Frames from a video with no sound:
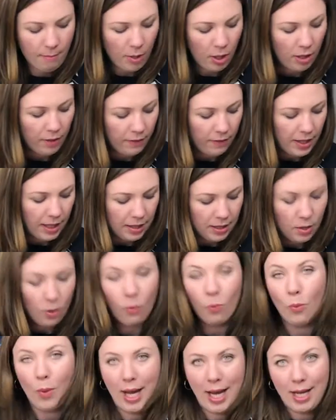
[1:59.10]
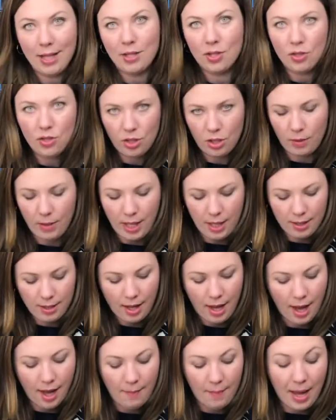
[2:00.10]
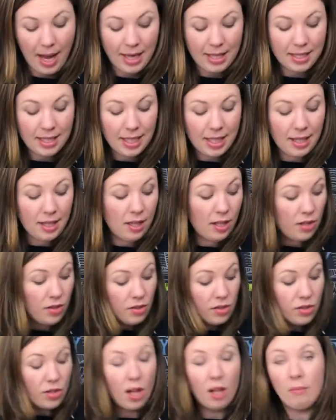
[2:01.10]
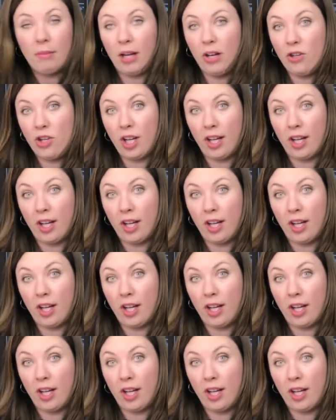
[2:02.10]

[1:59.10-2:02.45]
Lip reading: perfect way to do it. I did salt my